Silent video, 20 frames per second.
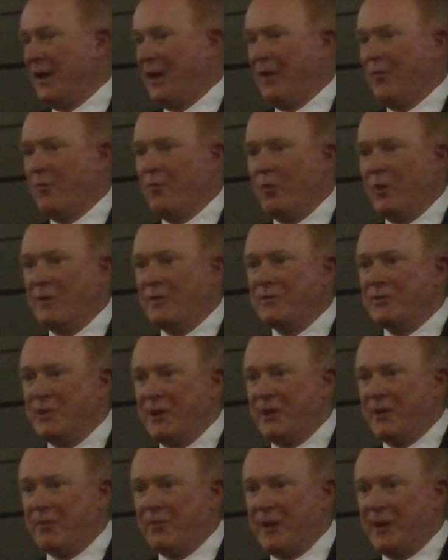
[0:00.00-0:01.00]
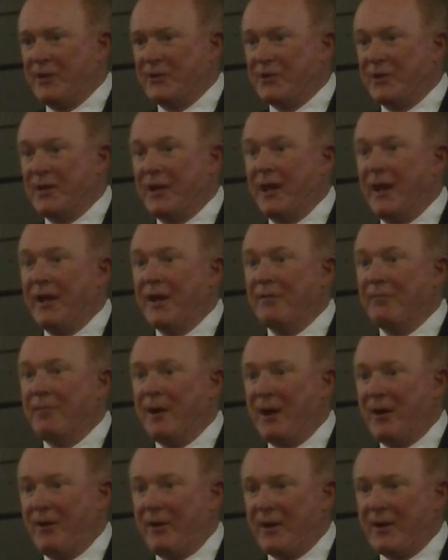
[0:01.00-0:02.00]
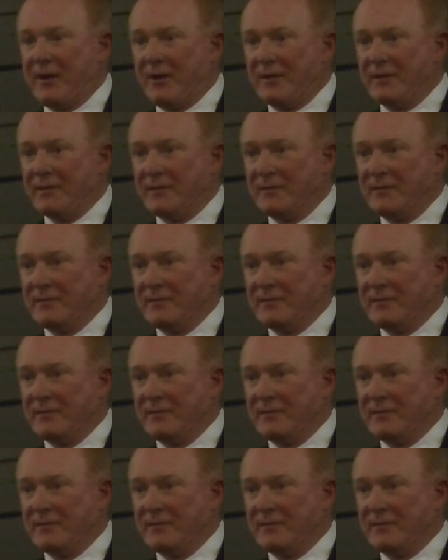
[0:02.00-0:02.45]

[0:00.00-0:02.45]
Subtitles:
in one generation in America.